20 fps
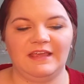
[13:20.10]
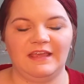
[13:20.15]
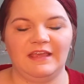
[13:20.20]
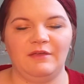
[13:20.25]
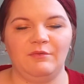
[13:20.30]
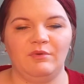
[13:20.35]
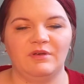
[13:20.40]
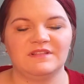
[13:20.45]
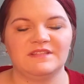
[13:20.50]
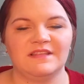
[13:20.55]
It
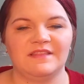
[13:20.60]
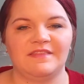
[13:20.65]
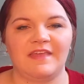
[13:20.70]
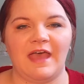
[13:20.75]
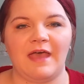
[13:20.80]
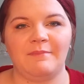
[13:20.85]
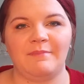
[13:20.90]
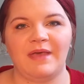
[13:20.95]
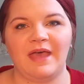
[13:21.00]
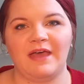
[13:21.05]
wasn't
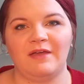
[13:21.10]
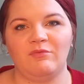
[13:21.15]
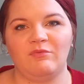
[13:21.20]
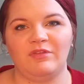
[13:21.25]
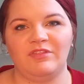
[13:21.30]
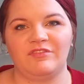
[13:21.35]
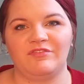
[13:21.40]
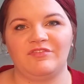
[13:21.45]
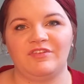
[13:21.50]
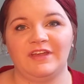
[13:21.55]
that bad
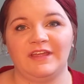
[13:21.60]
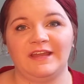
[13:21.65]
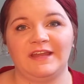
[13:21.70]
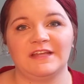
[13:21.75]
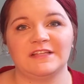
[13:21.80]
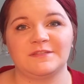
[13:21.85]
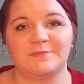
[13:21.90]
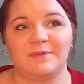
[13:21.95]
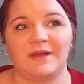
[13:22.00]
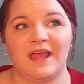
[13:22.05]
with the forget
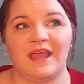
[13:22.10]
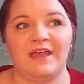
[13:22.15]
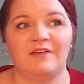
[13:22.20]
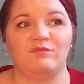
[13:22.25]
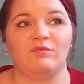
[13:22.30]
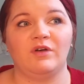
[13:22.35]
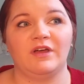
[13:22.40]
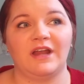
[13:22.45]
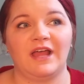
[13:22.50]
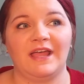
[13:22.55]
it's, but I have
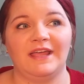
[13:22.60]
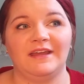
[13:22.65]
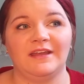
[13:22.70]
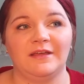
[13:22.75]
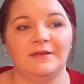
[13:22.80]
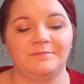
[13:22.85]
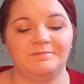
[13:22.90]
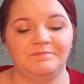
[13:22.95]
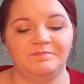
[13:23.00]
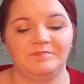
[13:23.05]
one
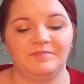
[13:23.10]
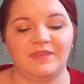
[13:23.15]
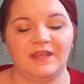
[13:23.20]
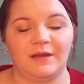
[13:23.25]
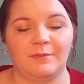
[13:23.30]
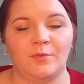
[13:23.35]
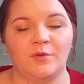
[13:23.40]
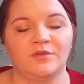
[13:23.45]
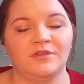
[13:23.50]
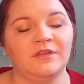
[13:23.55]
item that
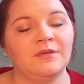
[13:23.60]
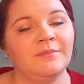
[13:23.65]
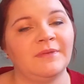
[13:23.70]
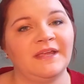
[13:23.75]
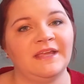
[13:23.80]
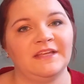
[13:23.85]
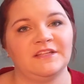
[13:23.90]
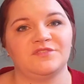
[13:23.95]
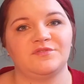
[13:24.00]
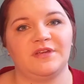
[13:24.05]
I'm holding in my
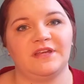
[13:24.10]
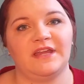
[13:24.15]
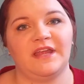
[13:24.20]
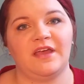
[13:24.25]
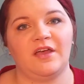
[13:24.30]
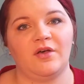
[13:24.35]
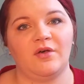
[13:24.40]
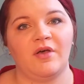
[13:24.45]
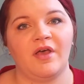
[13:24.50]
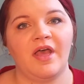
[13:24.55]
hands right
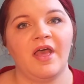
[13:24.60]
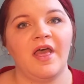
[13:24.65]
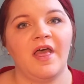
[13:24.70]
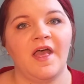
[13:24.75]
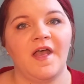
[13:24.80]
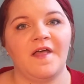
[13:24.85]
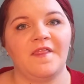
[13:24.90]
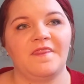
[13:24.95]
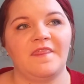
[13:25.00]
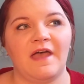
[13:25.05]
now
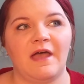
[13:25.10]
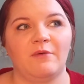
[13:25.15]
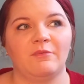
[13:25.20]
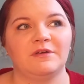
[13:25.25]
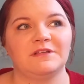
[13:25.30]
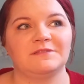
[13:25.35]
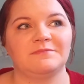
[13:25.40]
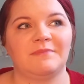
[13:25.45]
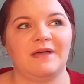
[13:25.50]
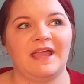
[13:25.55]
that
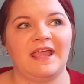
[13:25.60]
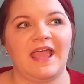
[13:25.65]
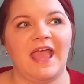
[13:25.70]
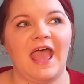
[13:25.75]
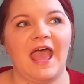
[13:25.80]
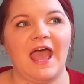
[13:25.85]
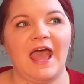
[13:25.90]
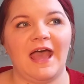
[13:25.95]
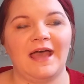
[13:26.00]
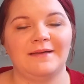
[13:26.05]
was my
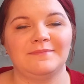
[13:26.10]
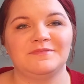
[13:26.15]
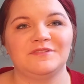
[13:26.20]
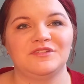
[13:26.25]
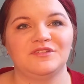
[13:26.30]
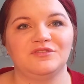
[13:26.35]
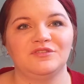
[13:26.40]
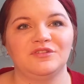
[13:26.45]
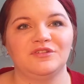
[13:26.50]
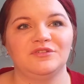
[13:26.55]

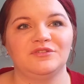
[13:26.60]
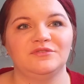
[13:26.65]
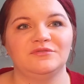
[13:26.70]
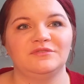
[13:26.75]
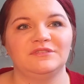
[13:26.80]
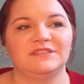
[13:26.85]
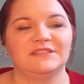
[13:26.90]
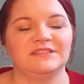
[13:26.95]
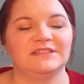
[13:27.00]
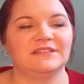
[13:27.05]

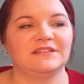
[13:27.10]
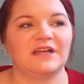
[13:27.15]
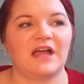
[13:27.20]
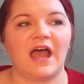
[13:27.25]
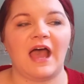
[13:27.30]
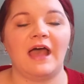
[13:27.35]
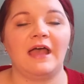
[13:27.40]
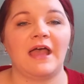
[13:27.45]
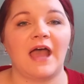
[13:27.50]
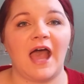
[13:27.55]
absolute...
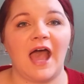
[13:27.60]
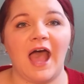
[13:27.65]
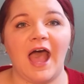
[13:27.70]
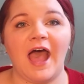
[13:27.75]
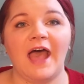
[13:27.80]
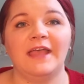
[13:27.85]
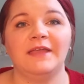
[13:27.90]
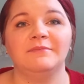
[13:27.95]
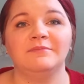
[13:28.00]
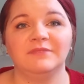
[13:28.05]
I
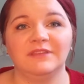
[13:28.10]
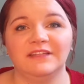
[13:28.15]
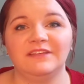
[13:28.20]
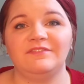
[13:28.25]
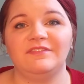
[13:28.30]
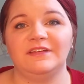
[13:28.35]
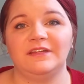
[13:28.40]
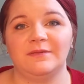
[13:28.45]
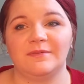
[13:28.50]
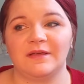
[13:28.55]
am
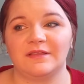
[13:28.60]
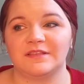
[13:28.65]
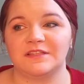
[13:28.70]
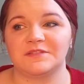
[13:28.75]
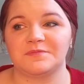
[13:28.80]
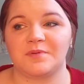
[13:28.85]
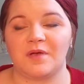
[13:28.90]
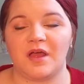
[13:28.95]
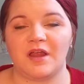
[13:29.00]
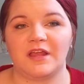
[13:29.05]
livid about
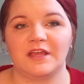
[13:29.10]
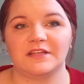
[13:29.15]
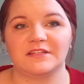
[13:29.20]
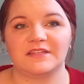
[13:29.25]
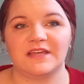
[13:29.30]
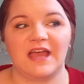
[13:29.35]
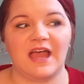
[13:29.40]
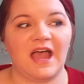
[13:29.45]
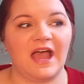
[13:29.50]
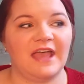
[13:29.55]
this product.
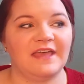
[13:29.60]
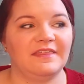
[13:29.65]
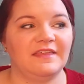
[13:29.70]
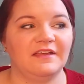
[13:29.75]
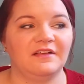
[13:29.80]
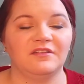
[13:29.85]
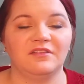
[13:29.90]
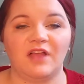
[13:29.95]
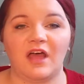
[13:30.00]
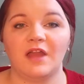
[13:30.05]
I
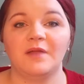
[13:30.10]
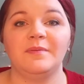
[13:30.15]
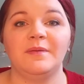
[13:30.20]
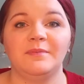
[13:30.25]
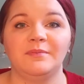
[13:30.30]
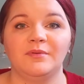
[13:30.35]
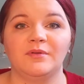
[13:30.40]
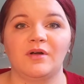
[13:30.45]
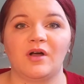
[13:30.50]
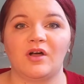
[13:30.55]
think a lot of
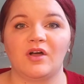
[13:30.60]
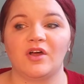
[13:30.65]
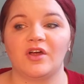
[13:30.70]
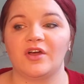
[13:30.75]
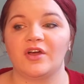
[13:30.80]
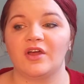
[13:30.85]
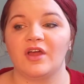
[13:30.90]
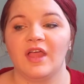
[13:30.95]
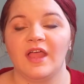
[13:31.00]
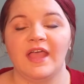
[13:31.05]
people
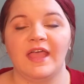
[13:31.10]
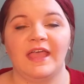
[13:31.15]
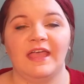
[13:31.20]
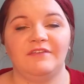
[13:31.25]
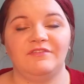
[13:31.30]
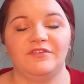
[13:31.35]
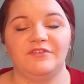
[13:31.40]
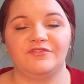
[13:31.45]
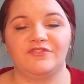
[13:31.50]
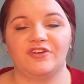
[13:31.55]
are.
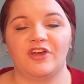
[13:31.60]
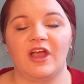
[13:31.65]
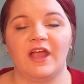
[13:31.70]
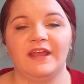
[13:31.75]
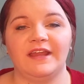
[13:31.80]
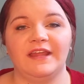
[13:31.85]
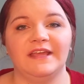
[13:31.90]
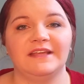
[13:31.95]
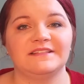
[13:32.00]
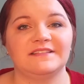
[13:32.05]
If you've
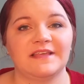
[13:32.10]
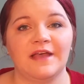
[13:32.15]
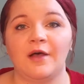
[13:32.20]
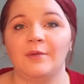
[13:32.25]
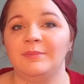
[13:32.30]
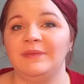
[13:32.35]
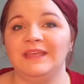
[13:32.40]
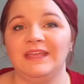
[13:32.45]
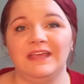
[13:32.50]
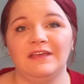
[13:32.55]
tried it, tell
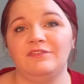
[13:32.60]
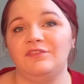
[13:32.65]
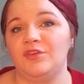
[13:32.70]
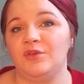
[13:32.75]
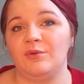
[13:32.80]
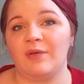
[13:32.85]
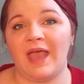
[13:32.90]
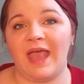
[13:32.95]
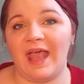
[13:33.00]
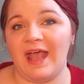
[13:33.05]
me if
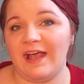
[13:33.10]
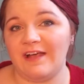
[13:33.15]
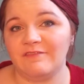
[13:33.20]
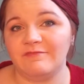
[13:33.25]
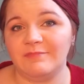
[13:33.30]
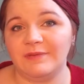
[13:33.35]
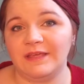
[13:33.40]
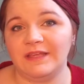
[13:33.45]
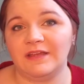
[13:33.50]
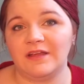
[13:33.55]
you
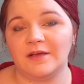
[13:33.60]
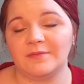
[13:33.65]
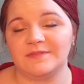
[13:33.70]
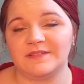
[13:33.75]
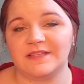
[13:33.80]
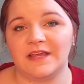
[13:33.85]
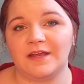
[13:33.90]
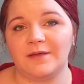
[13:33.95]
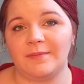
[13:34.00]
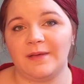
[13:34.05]
have been
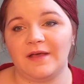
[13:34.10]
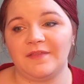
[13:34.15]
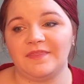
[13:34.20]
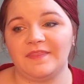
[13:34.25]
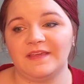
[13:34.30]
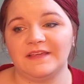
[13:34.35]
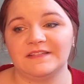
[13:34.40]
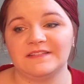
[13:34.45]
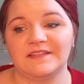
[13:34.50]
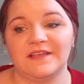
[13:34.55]
upset about
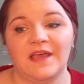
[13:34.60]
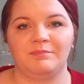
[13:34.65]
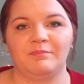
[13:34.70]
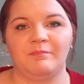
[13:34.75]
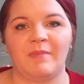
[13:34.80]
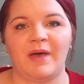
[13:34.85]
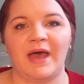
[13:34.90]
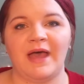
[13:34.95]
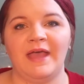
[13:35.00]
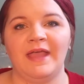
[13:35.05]
this.
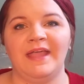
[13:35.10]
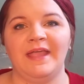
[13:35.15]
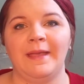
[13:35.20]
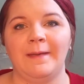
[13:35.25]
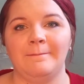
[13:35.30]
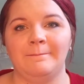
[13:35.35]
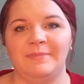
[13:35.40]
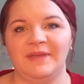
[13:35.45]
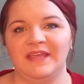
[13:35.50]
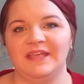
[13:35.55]
My
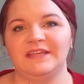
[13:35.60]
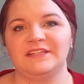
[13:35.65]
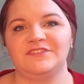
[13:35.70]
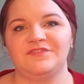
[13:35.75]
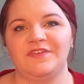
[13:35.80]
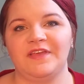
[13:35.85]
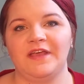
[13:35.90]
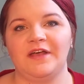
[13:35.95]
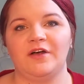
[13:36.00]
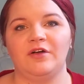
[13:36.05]
biggest
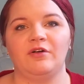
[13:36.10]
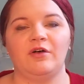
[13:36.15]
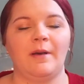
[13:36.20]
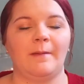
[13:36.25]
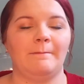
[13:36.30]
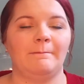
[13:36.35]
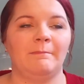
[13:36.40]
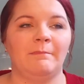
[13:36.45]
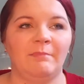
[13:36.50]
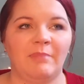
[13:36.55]
fail
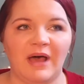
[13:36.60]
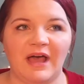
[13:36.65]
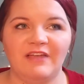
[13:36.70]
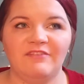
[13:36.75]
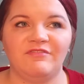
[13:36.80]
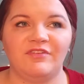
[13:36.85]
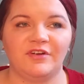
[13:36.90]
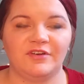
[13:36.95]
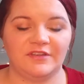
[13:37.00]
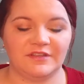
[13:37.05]
by
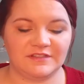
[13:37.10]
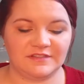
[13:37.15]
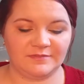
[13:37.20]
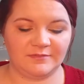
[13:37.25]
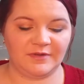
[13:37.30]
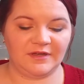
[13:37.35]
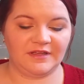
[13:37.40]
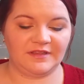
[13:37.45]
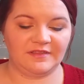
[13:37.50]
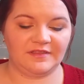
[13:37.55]
far this
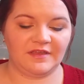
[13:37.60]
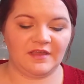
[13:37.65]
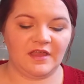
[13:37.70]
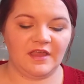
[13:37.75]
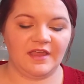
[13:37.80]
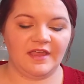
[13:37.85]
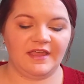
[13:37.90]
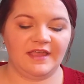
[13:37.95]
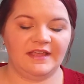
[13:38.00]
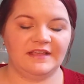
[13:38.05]
month
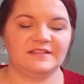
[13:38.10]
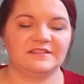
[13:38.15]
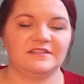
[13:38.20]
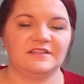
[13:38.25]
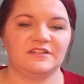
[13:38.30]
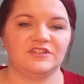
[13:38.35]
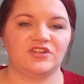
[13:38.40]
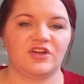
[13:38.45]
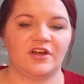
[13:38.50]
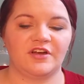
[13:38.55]
is
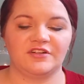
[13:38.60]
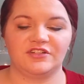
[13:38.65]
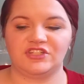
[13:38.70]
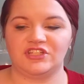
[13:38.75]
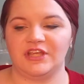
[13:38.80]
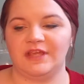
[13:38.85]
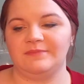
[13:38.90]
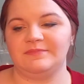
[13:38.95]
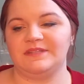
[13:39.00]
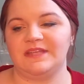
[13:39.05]
the Tarte
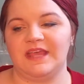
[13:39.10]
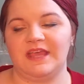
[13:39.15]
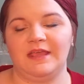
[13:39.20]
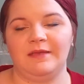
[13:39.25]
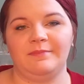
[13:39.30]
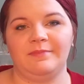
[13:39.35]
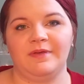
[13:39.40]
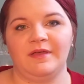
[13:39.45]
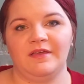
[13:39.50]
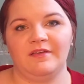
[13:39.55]
Shape
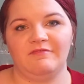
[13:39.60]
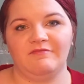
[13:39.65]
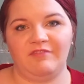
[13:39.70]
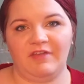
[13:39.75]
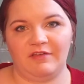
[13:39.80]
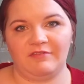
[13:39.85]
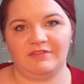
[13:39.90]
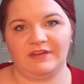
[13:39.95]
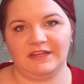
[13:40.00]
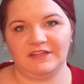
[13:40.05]
Tape
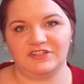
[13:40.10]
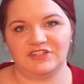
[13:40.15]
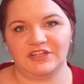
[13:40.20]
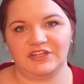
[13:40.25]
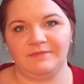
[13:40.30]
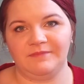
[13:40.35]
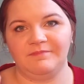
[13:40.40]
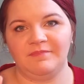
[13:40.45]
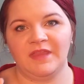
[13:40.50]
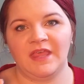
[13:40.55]

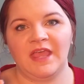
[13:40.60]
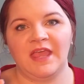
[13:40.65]
Foundation.